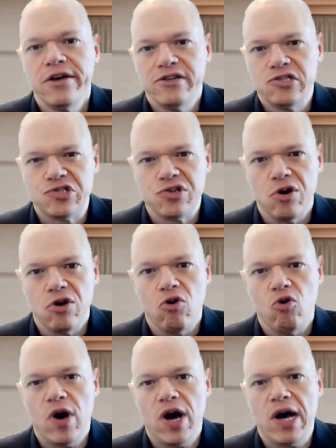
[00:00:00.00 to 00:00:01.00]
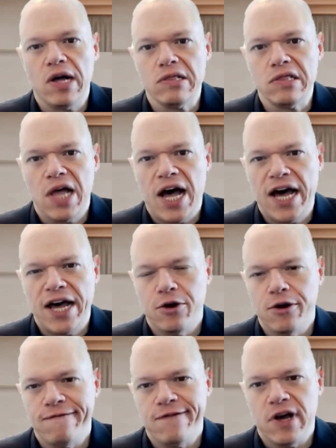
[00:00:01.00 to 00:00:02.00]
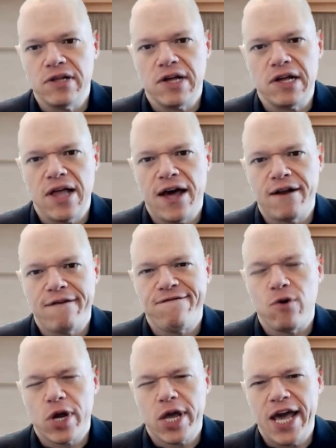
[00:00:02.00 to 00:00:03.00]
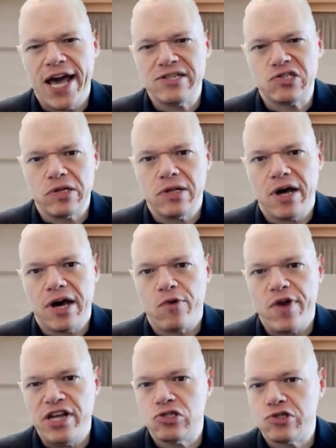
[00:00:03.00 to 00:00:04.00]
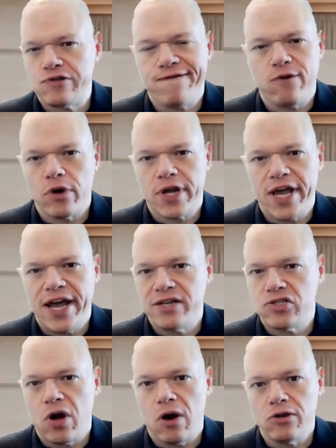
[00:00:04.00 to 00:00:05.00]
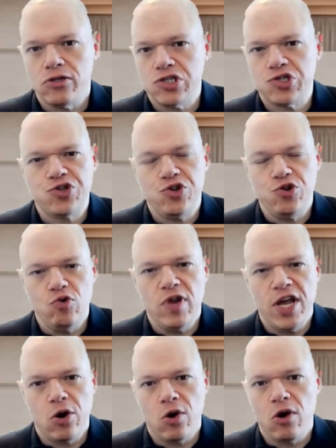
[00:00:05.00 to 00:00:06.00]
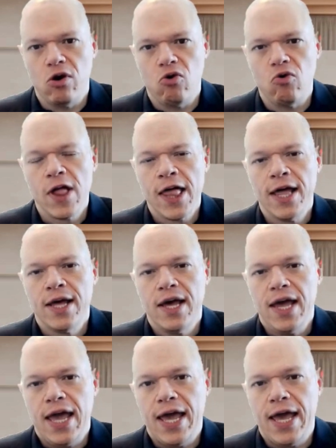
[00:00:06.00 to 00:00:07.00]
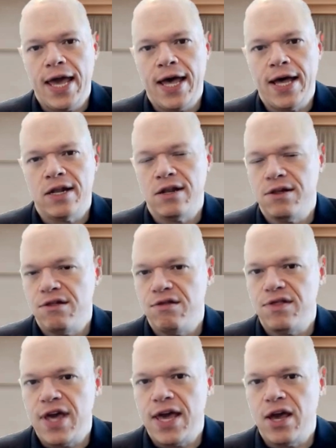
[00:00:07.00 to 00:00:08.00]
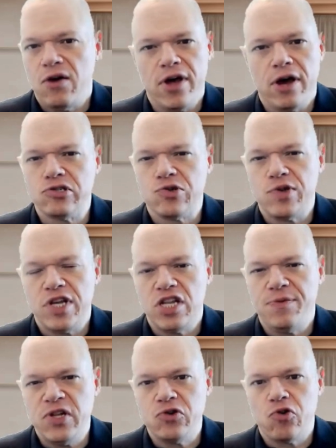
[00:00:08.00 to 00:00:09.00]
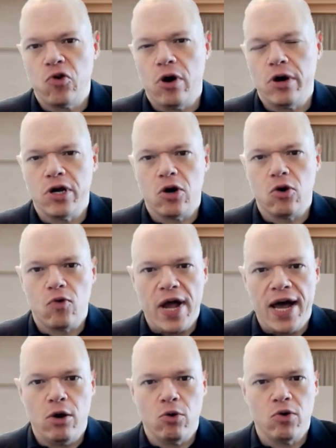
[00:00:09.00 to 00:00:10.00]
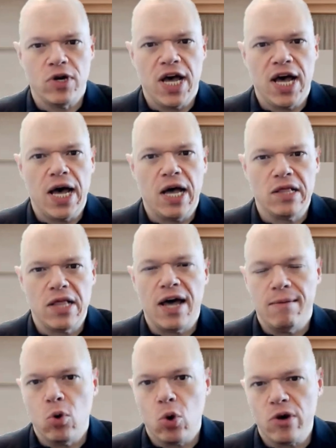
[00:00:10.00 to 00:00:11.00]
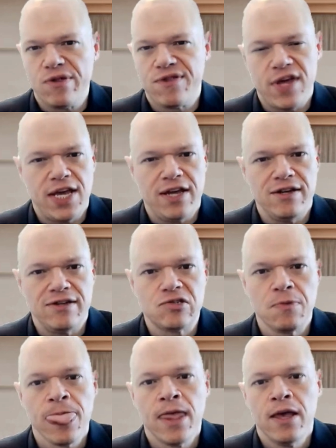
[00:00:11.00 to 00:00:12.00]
So a lot of forecasts and a lot of ranges of forecasts are just too narrow, and they also need to be drawn around a lot more things.